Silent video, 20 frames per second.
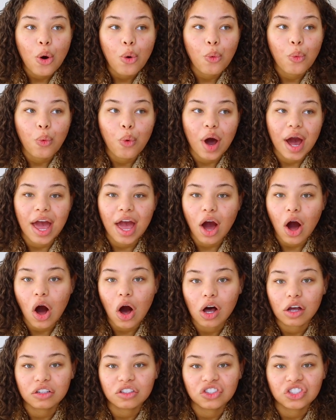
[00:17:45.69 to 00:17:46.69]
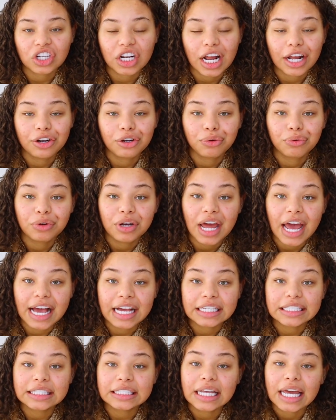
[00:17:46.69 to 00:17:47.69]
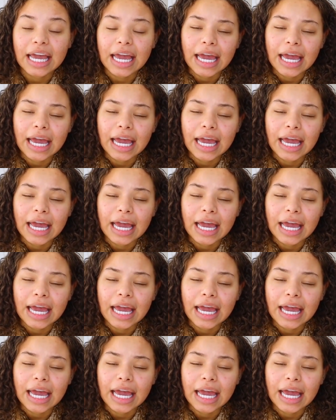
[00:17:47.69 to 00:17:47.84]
what hauls should I do next.